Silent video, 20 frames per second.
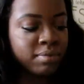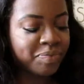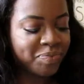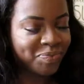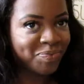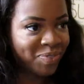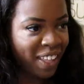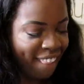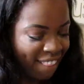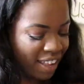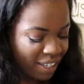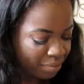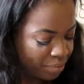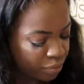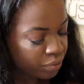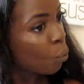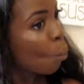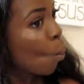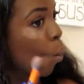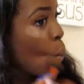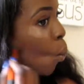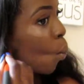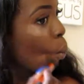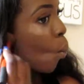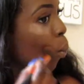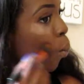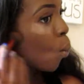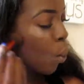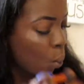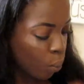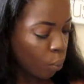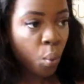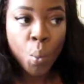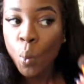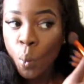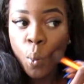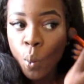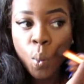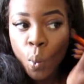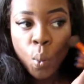highlight and contour palette.
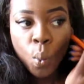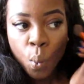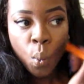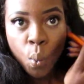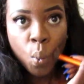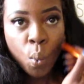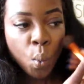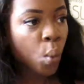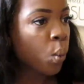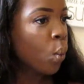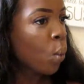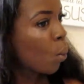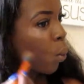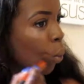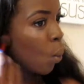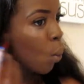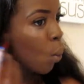And I'm